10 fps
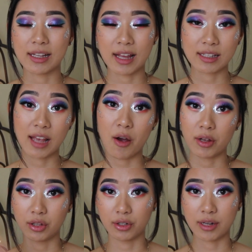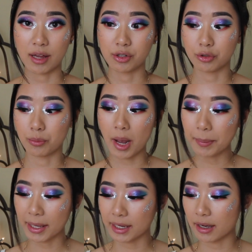and that's how I learned how to do my
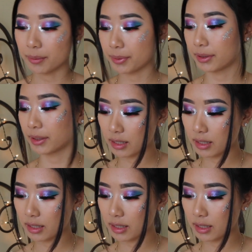makeup.